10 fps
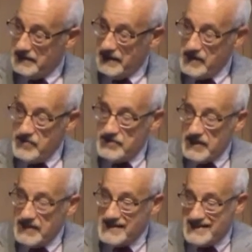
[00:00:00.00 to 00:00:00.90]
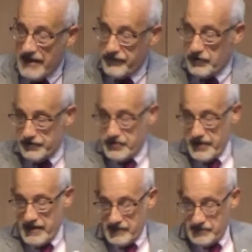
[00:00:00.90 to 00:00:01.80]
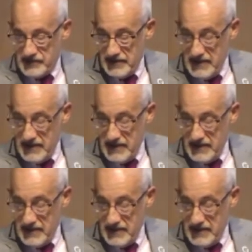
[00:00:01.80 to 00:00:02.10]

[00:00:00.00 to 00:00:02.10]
using devil tricks